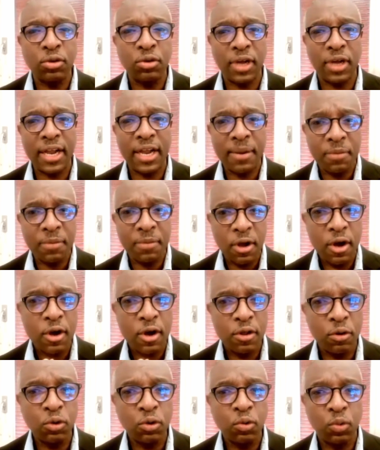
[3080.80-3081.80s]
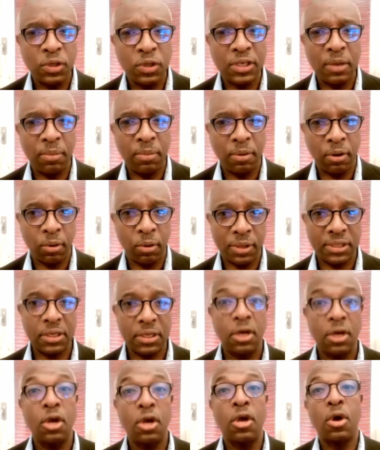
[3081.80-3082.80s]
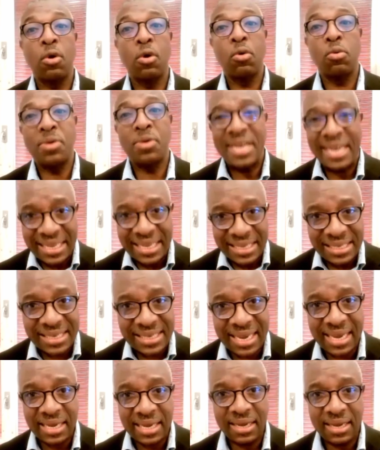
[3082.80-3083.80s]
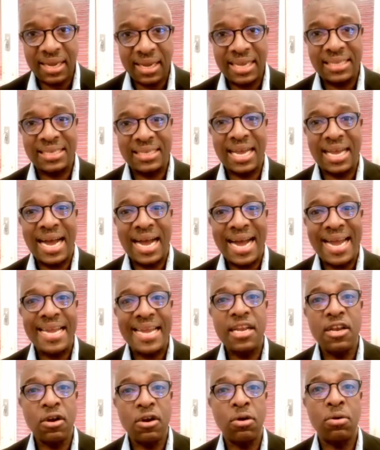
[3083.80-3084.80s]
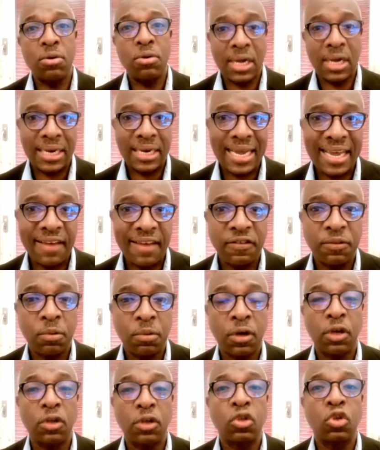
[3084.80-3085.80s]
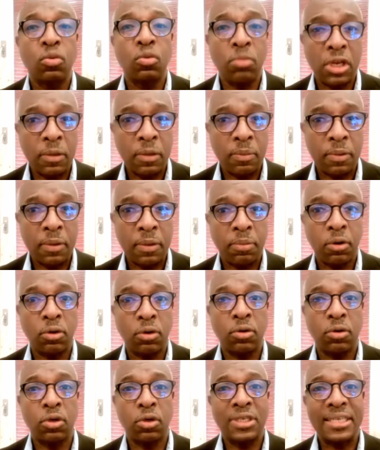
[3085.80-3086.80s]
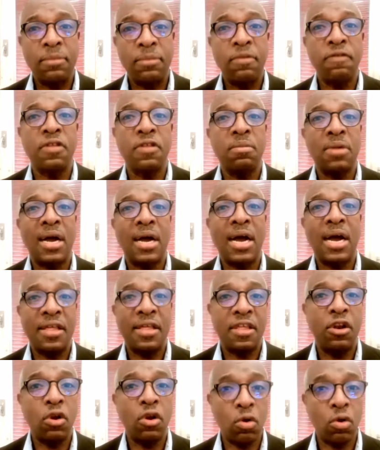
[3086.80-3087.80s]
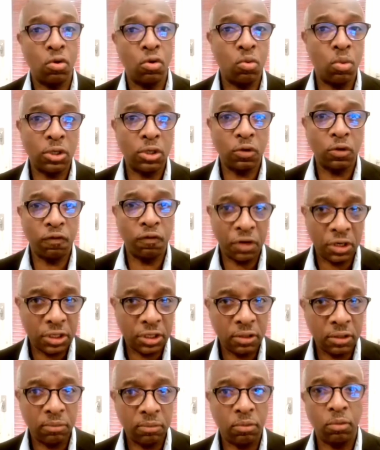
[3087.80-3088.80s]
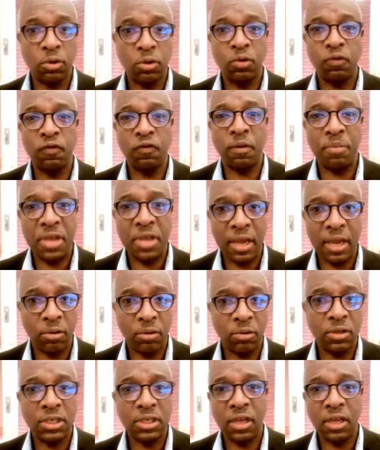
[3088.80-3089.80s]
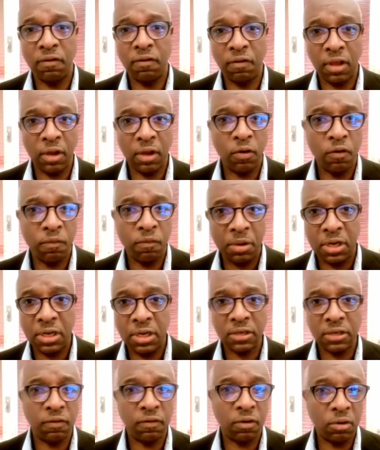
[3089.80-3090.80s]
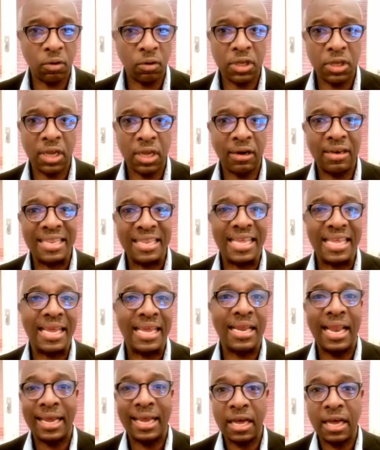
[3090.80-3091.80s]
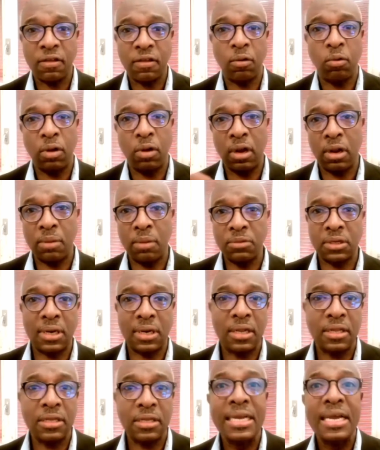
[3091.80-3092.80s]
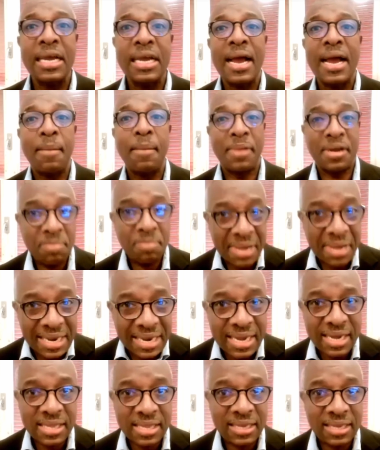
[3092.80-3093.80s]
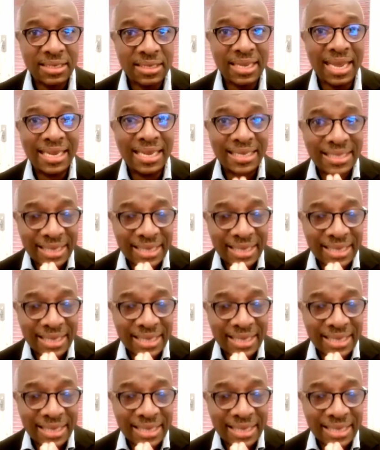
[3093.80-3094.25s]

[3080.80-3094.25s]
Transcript: to help those whistleblowers what I can say is I know and I have spoken to many people. Some of them are the known ones who've written books, who've appeared on TV, who've been interviewed here and there, like Athol Williams and others. But many others are